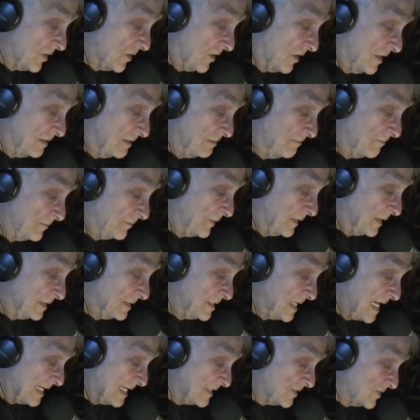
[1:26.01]
gone.
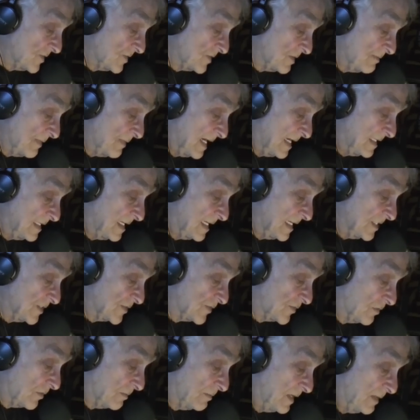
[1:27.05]
Taxes and mandates for